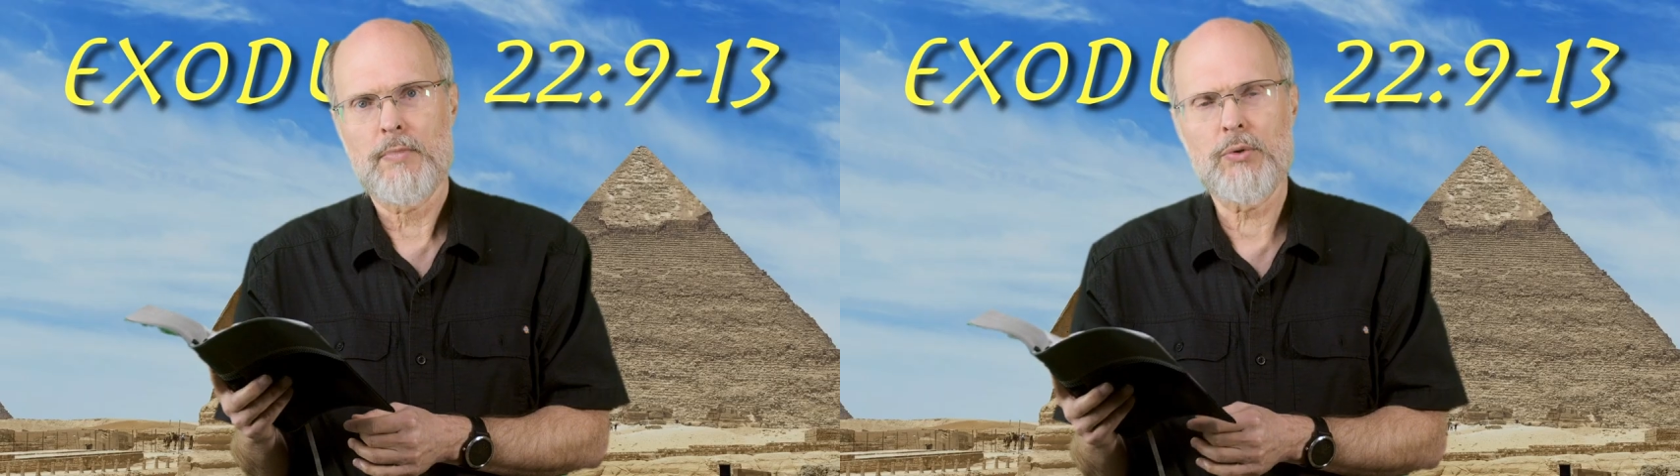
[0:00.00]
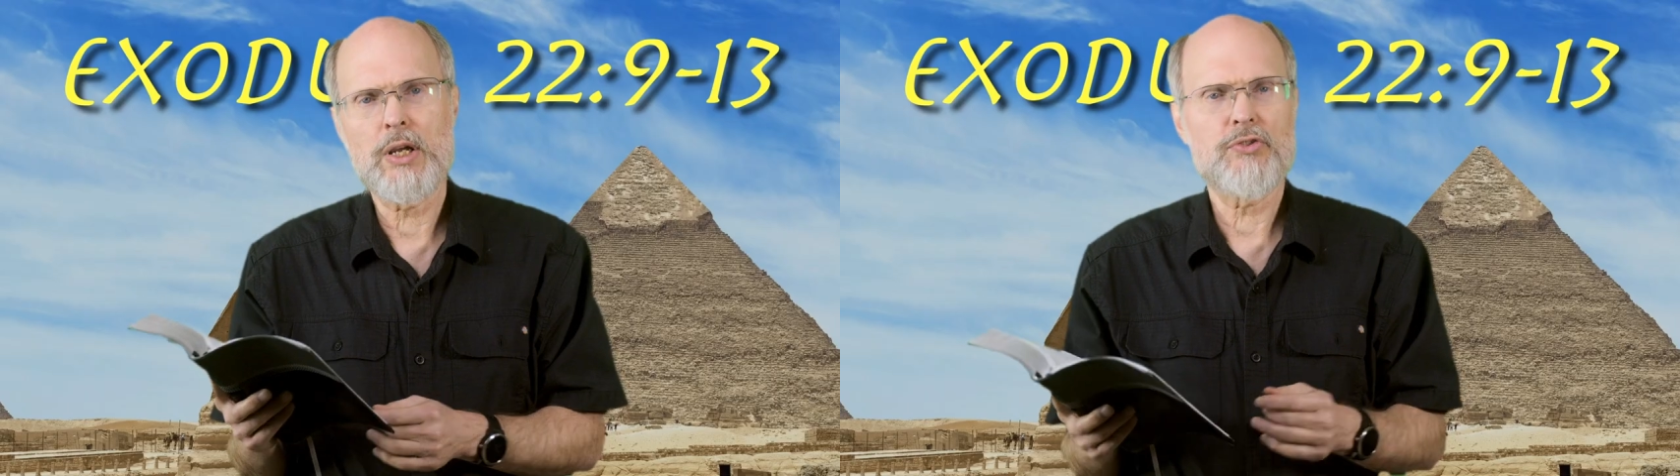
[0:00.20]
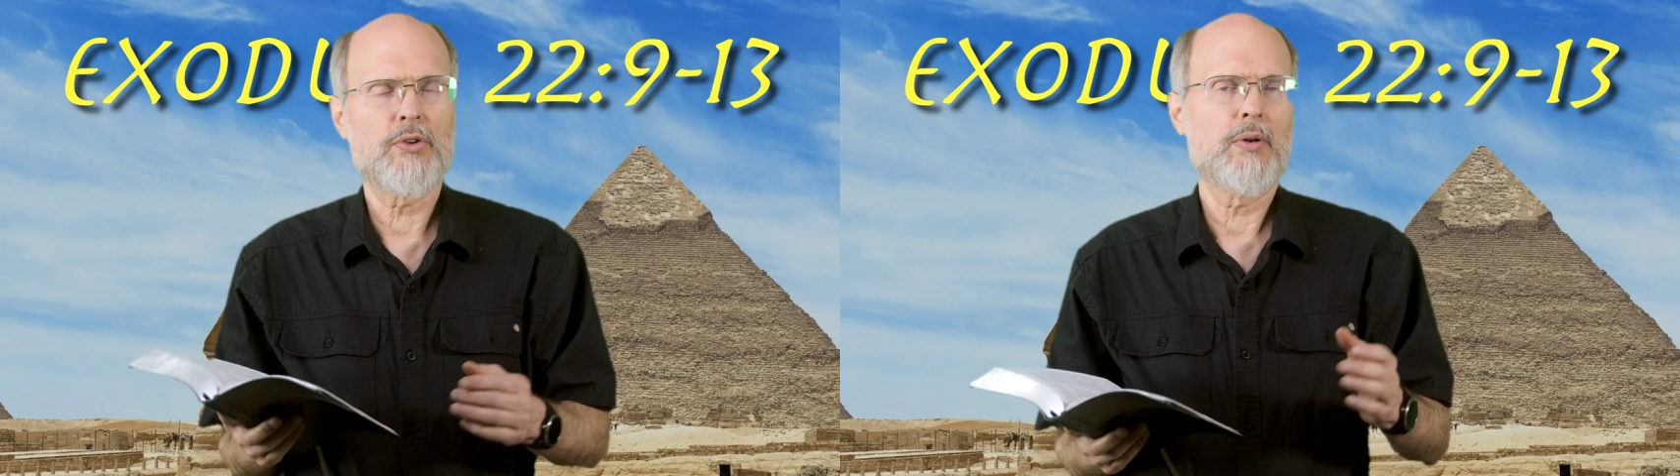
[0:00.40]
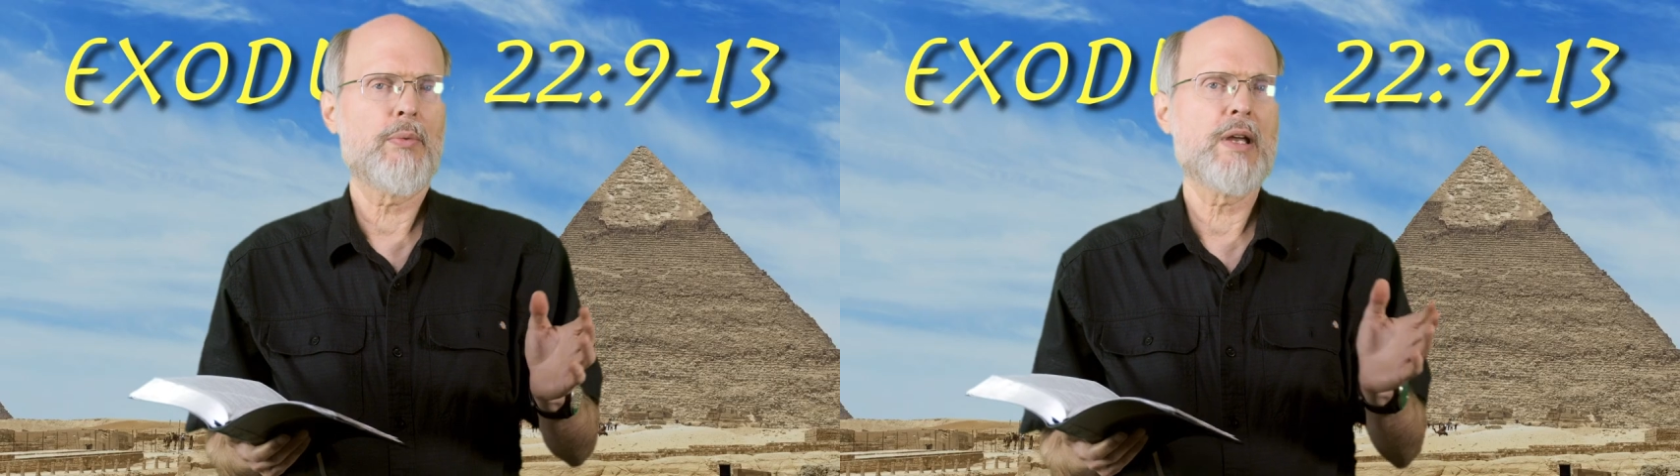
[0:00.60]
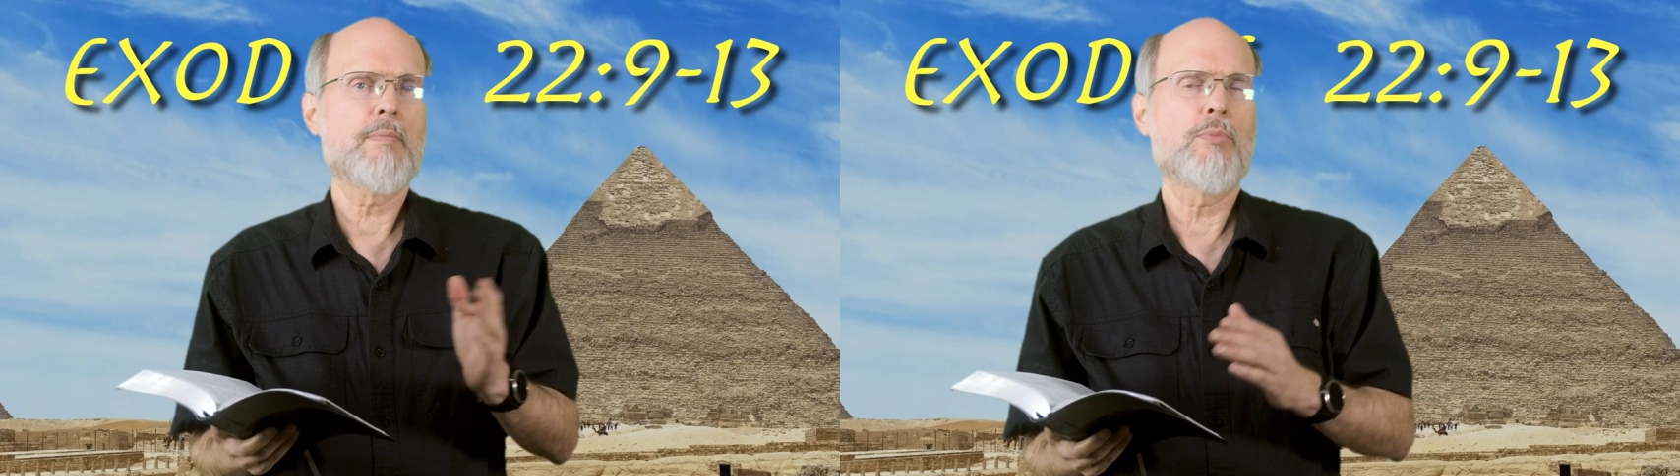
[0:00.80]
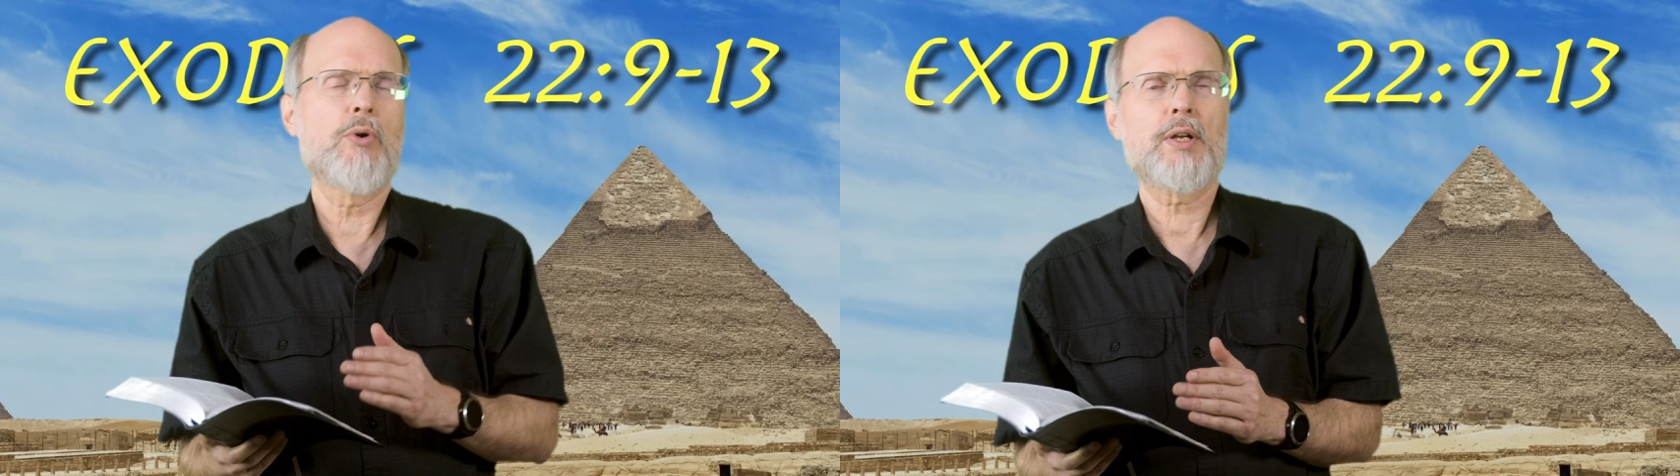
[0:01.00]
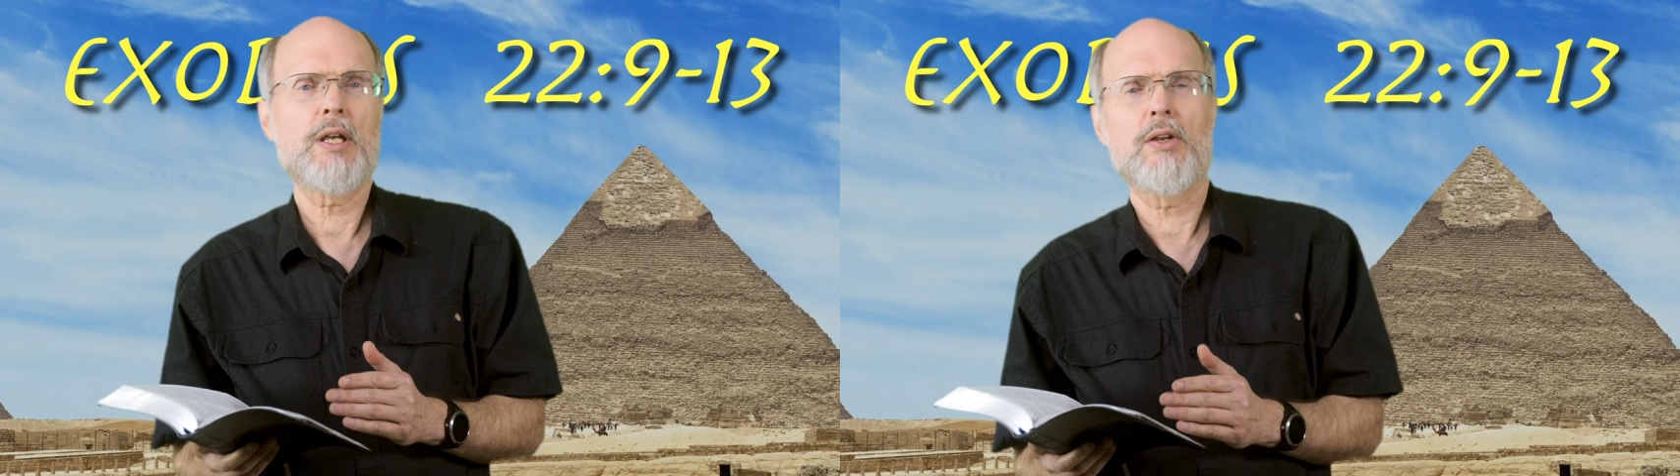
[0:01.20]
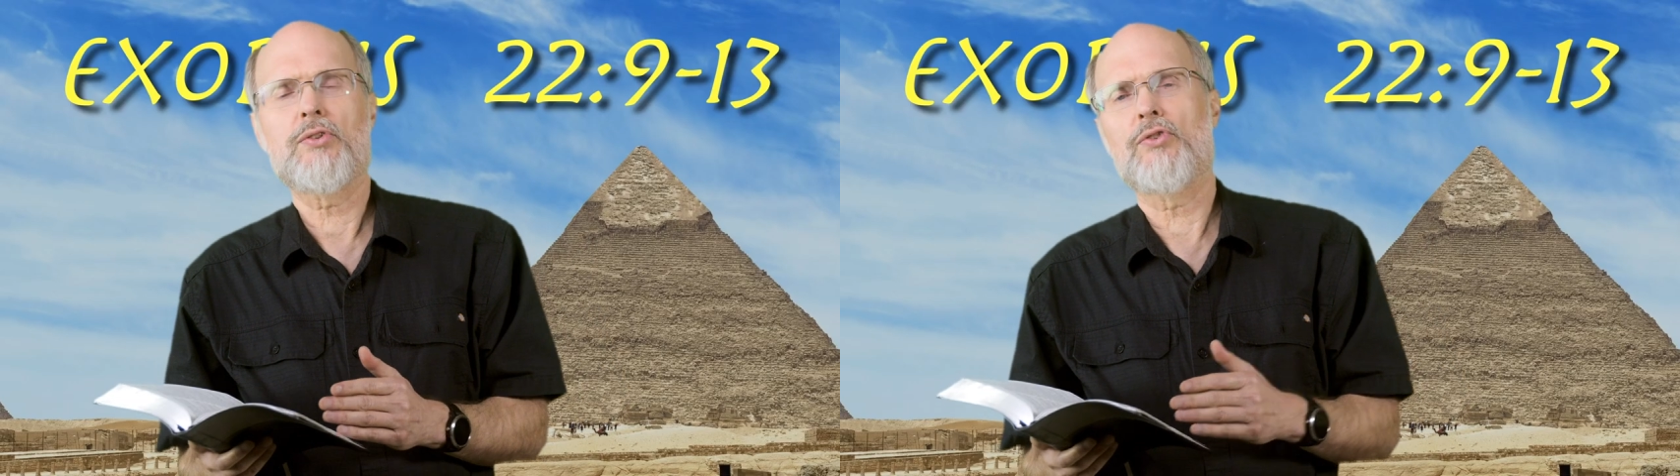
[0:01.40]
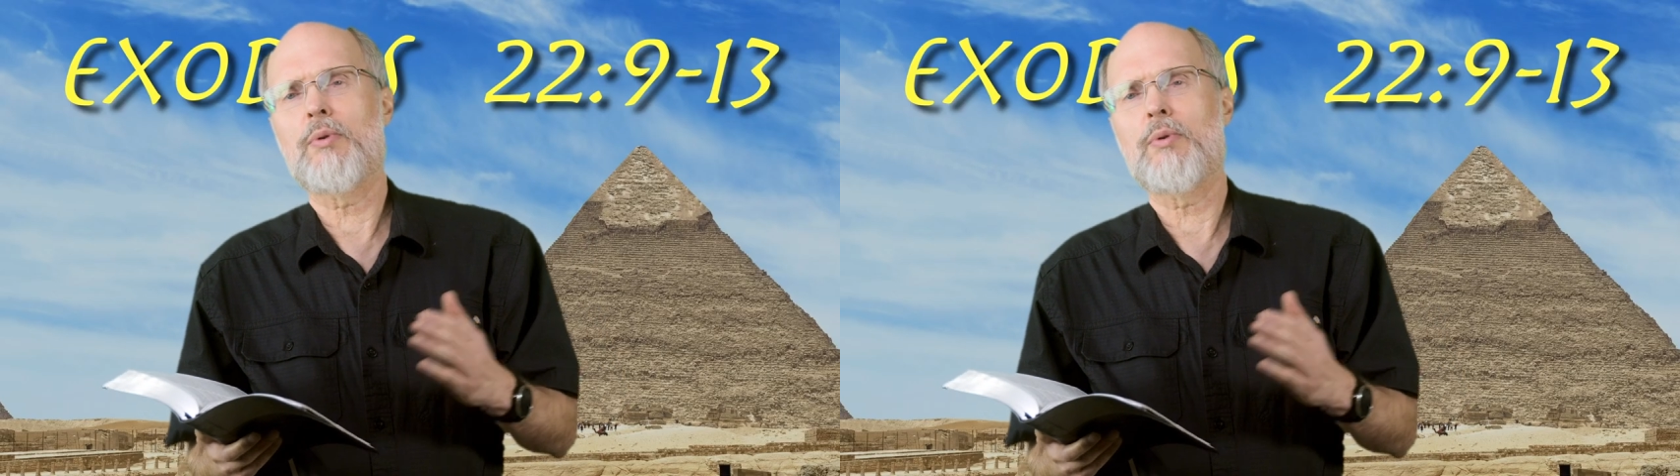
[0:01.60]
Okay, so here we have more cases